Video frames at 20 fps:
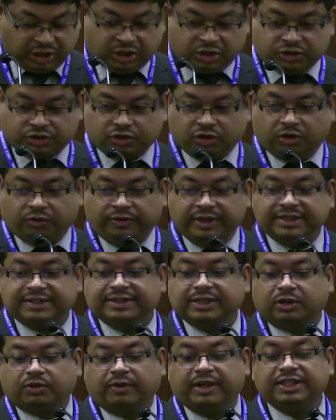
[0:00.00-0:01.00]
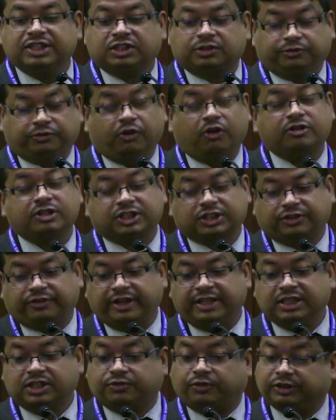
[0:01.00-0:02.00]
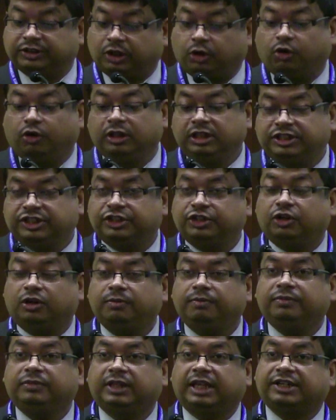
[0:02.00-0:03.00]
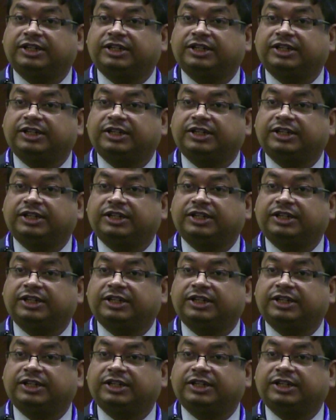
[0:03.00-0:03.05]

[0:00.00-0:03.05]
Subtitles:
So we sequenced 4 strains for the whole genome.